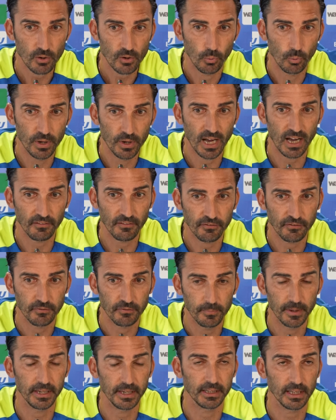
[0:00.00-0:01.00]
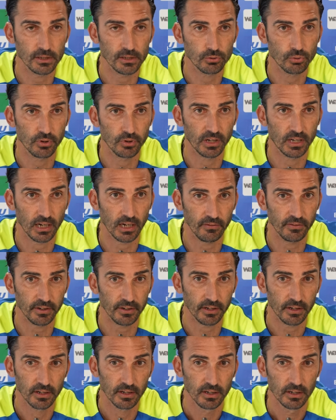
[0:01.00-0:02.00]
we have many days to
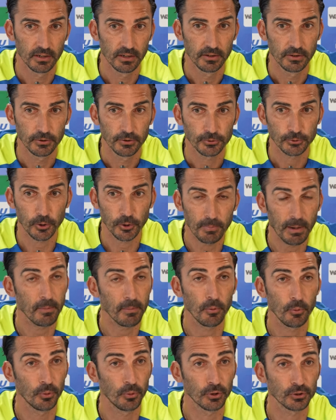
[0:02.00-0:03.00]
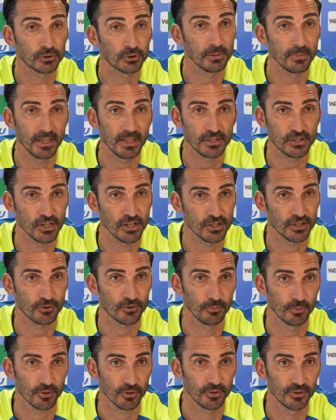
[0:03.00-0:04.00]
recover. So maybe we will not see many changes
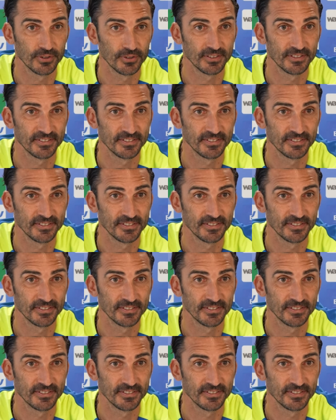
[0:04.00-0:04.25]
tomorrow.